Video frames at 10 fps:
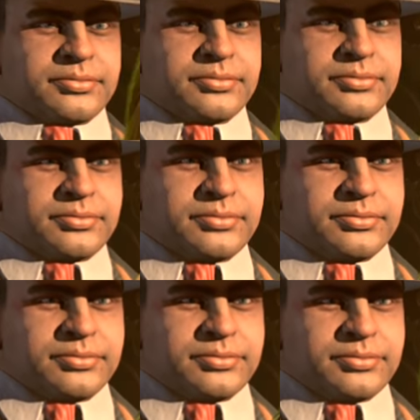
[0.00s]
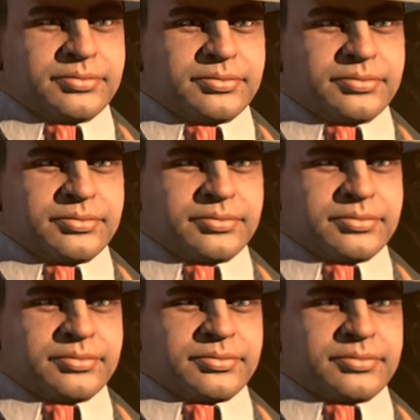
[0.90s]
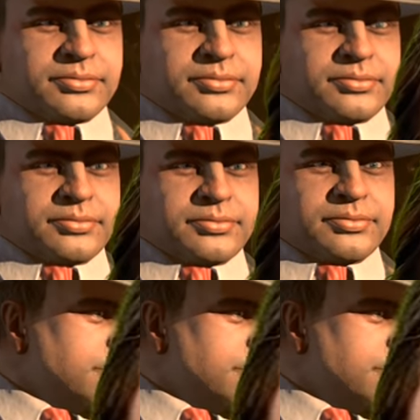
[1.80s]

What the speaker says: (silent)